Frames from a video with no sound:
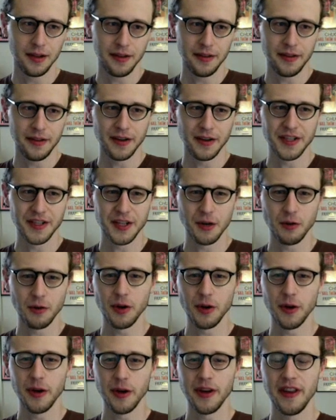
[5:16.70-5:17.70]
they're so
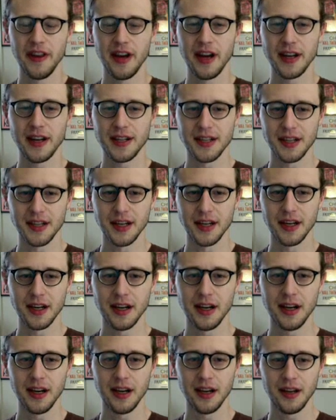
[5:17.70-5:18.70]
good that uh,
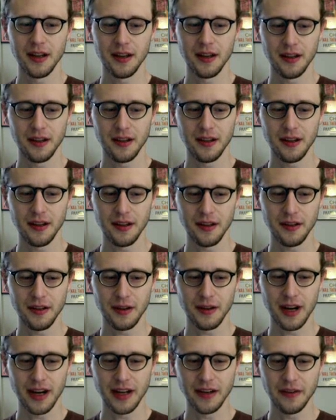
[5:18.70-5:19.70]
it,
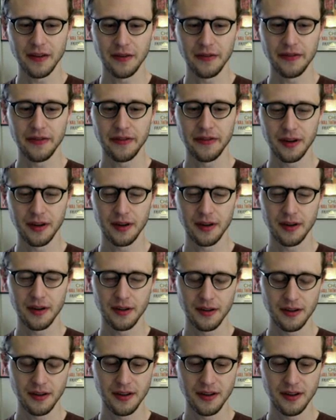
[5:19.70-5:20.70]
you kind of
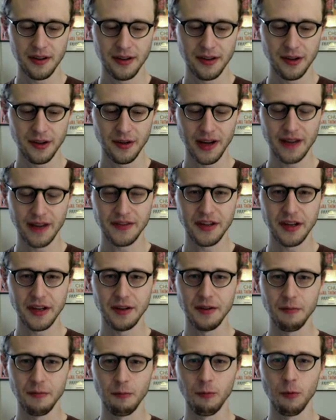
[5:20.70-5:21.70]
don't have
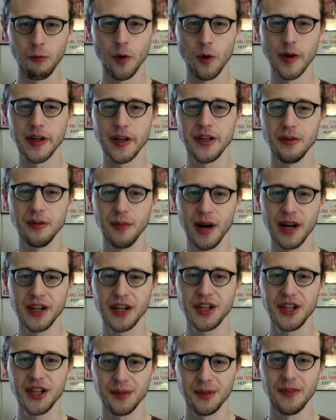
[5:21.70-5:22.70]
to worry too
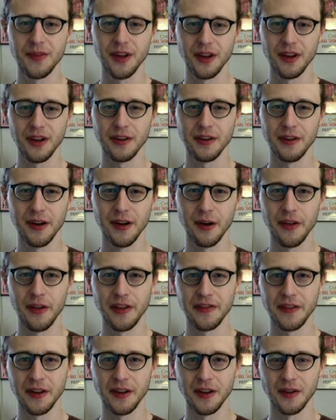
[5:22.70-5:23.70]
much. That you know
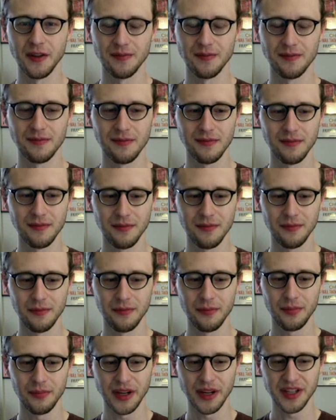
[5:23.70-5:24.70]
that they'll
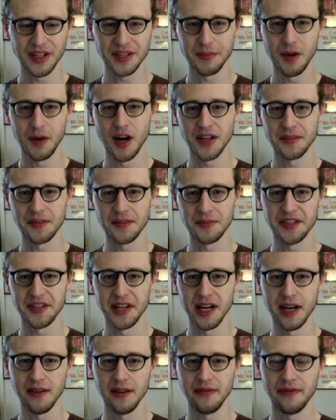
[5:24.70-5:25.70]
bring some awesome
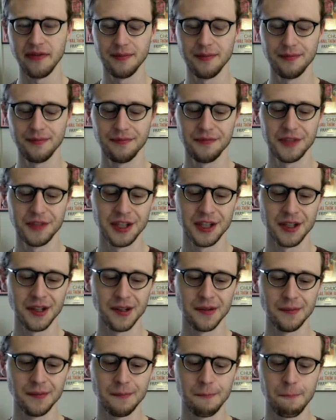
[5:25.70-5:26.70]
stuff.
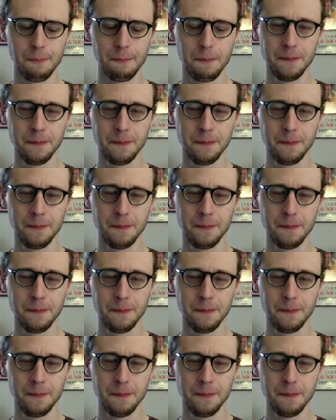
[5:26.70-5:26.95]
Um,